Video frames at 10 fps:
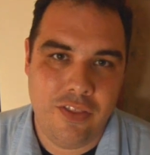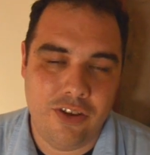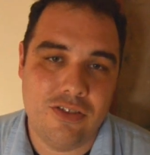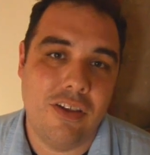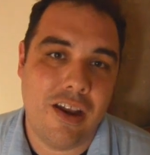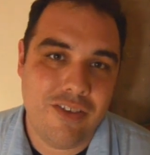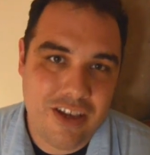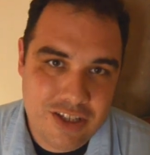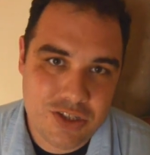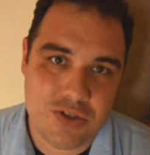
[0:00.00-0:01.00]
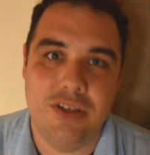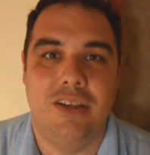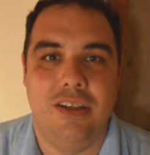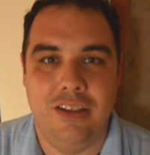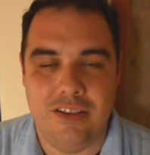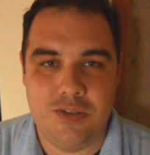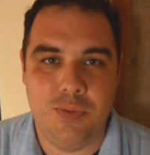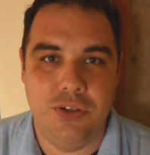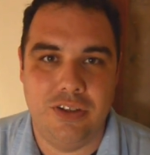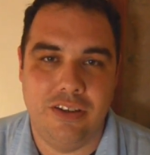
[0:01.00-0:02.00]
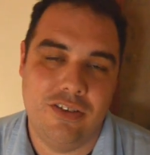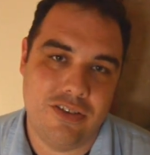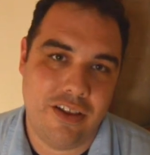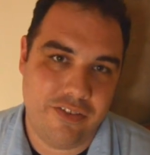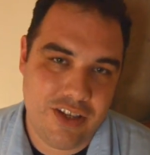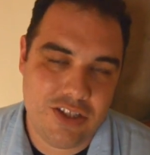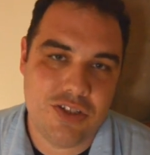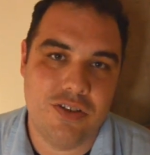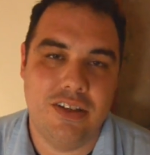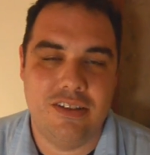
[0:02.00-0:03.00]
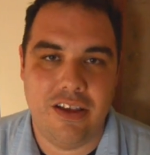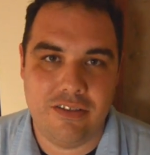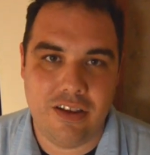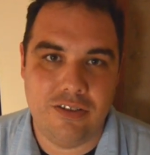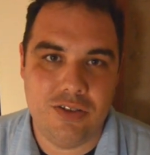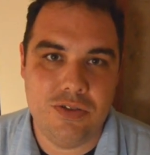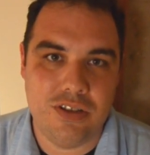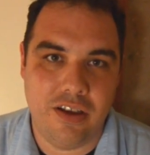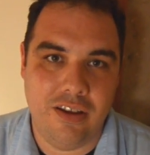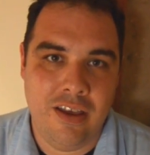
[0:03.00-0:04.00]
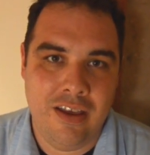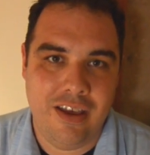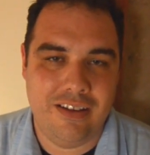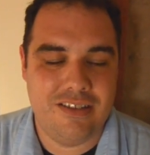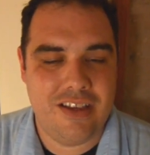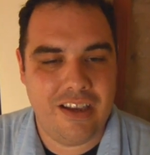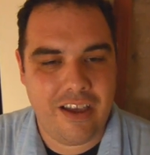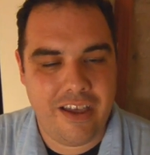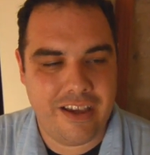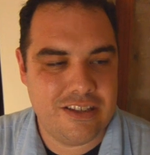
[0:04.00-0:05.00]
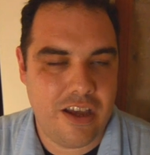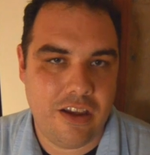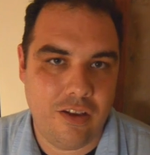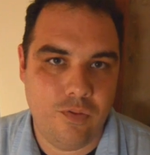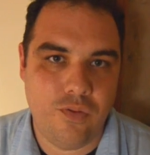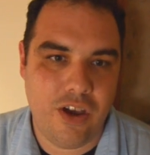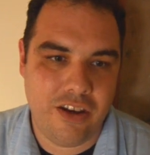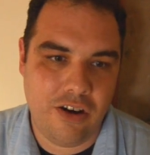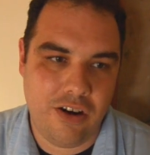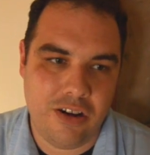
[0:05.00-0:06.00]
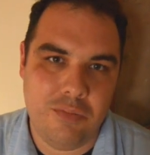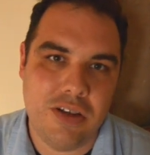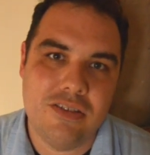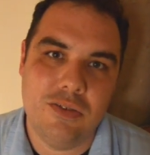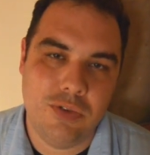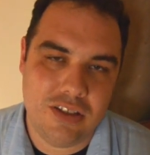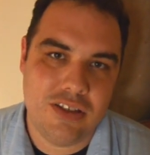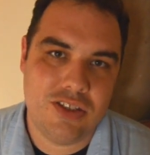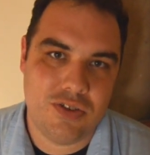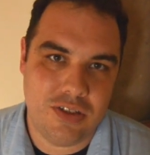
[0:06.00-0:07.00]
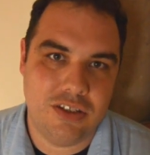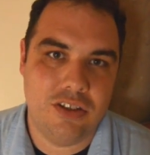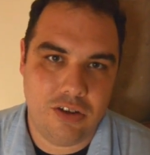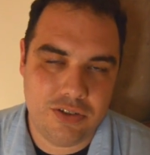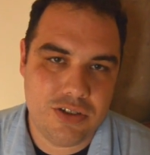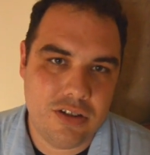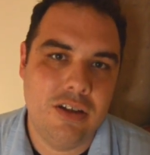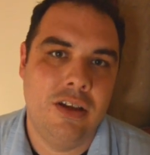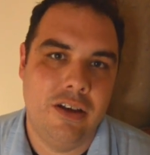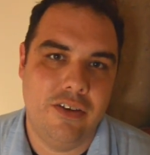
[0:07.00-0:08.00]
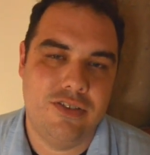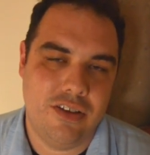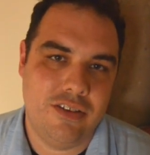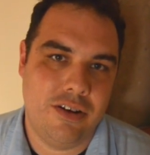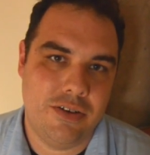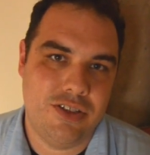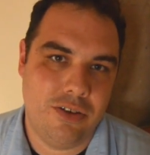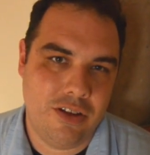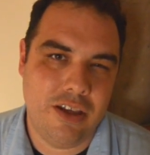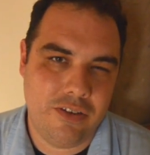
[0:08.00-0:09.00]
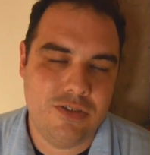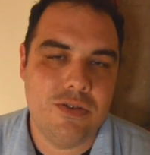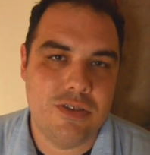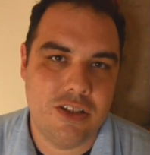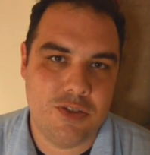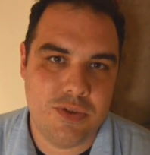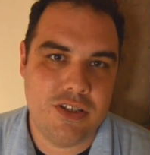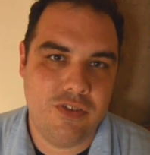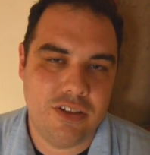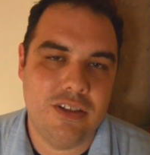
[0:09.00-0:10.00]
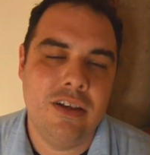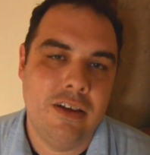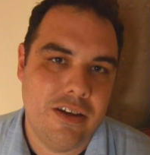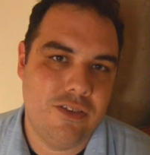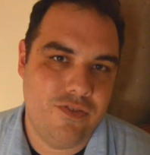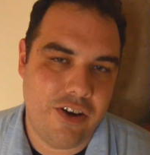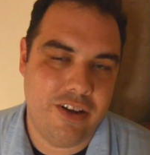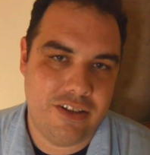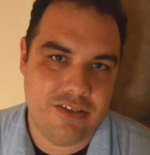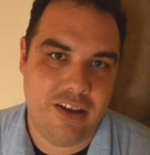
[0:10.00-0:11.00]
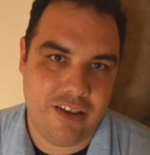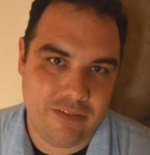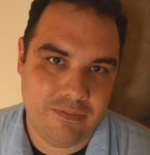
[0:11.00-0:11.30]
There's a lot of history in this building. There's a lot of history in downtown Tucson. And to take high-tech and fine art and mix it with the history and culture of Southern Arizona and of Tucson specifically is very exciting.